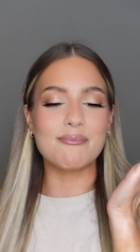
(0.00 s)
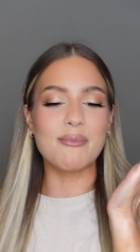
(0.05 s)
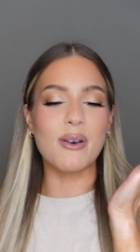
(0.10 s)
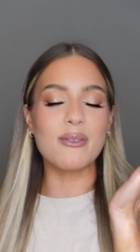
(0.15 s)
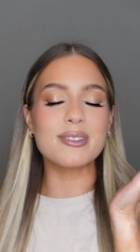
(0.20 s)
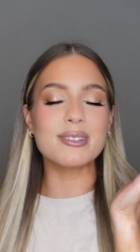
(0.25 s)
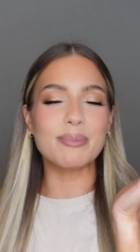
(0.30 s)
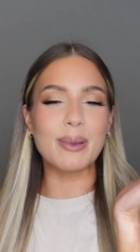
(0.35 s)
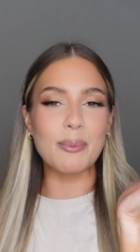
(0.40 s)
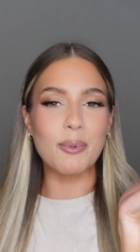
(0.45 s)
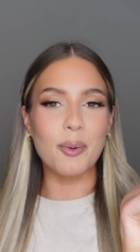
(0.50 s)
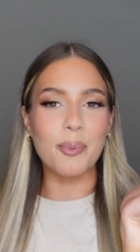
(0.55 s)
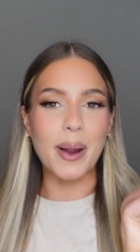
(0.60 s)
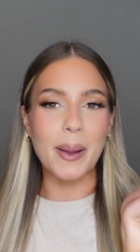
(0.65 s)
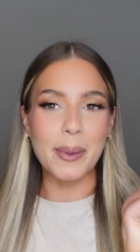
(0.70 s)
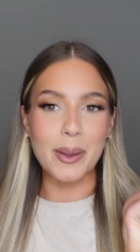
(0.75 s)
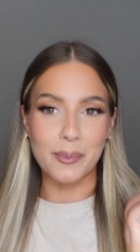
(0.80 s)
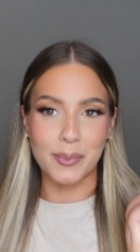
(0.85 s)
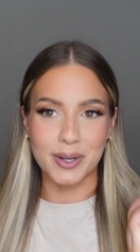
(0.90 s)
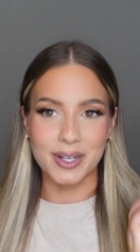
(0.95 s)
most people
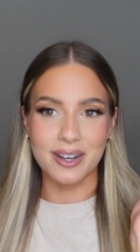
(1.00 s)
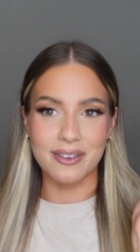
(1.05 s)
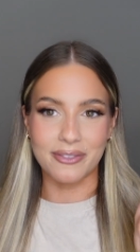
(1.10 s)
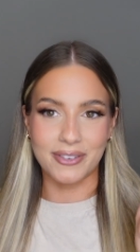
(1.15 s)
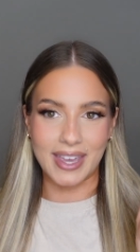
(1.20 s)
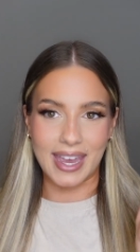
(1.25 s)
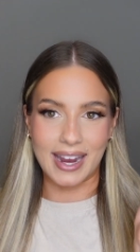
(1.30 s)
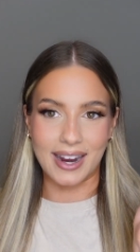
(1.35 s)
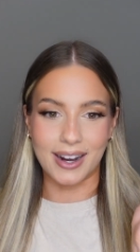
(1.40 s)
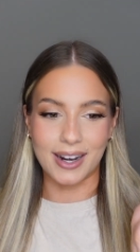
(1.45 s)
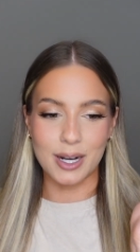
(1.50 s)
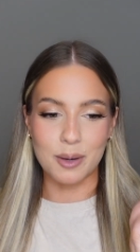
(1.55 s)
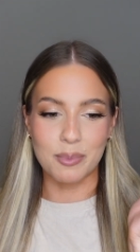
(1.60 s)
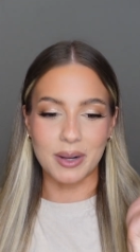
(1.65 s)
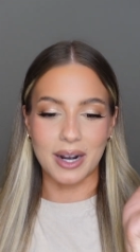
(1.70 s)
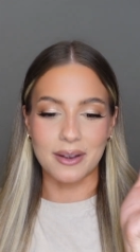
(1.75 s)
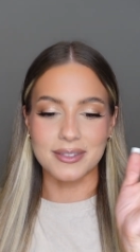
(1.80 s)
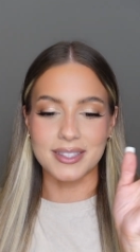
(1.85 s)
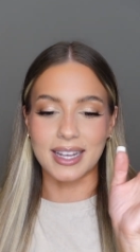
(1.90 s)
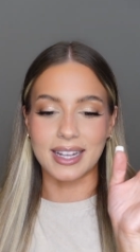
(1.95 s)
probably wouldn't have cared, but
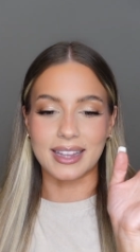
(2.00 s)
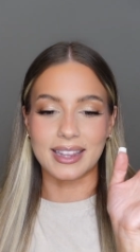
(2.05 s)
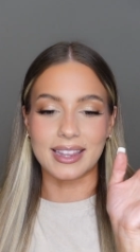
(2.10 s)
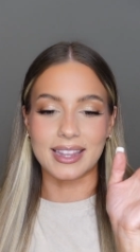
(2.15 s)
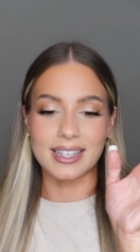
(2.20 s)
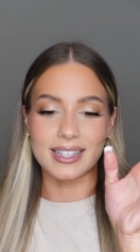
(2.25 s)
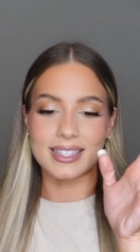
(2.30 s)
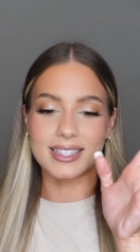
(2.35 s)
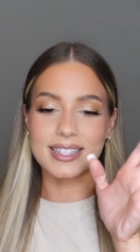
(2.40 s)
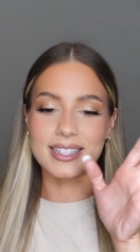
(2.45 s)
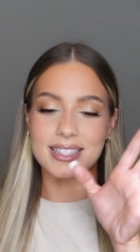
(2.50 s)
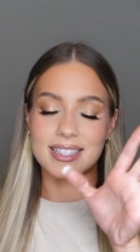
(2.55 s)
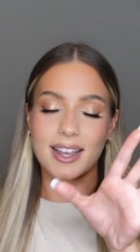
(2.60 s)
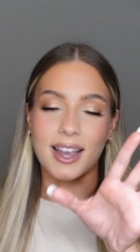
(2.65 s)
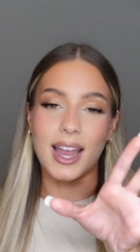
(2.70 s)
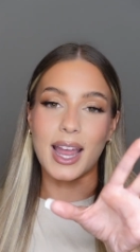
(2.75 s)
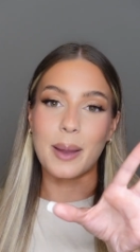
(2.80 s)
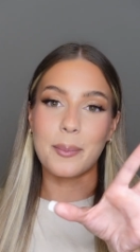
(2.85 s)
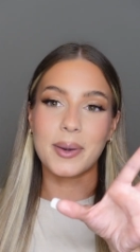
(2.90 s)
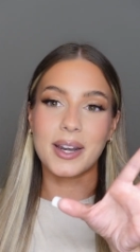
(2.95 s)
I was like, this is not
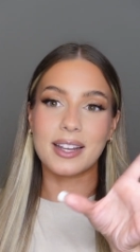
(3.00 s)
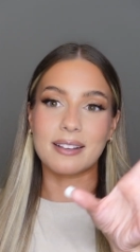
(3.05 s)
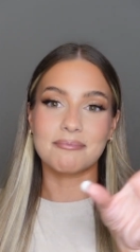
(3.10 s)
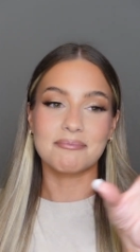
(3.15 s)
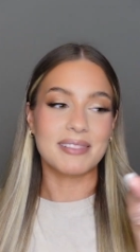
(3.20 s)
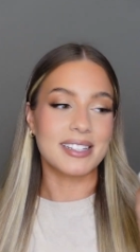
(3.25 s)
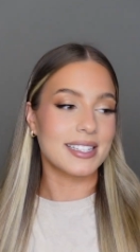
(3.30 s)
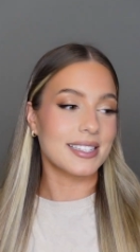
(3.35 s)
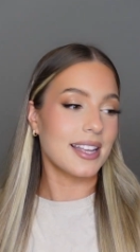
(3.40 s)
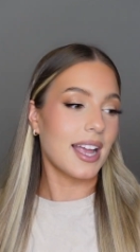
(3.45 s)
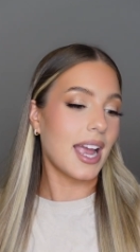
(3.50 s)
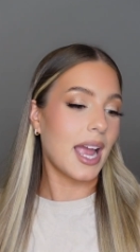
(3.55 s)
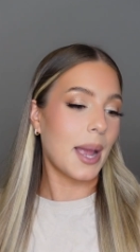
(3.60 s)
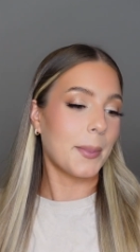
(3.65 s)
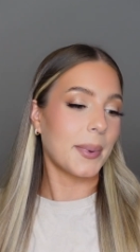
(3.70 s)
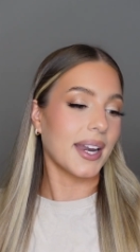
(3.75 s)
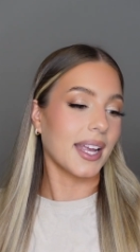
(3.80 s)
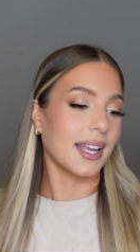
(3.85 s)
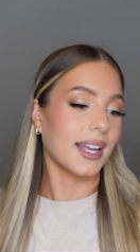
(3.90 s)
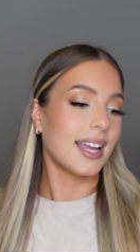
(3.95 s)
happening. This is not
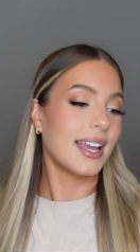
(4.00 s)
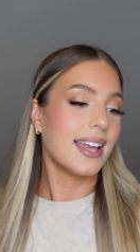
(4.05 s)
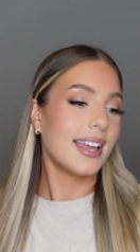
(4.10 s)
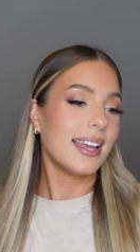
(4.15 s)
happening.